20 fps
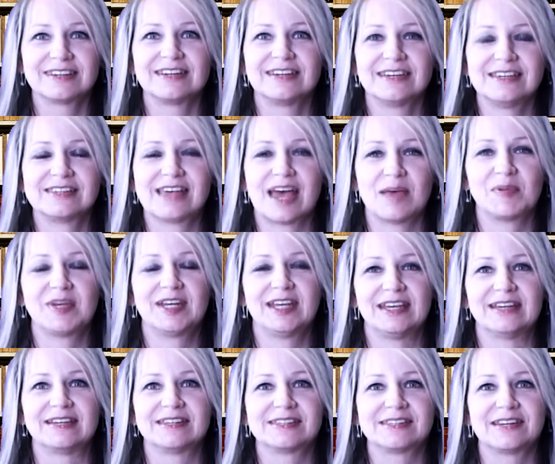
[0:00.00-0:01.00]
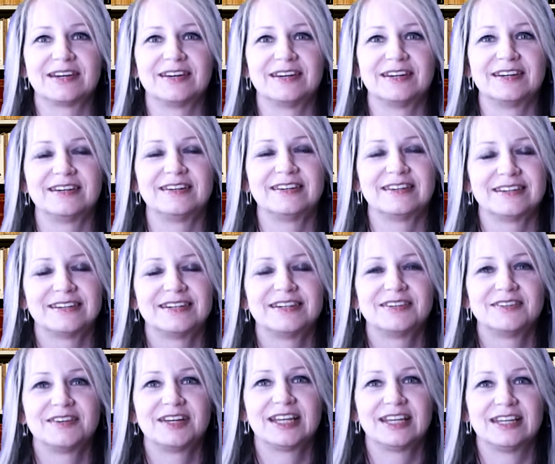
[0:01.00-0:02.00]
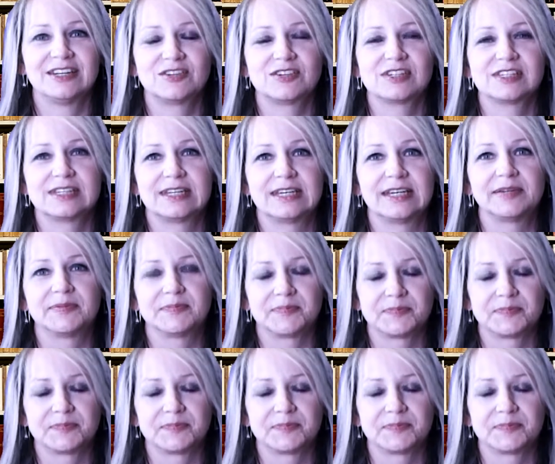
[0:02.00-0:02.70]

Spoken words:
is happening. So really interesting.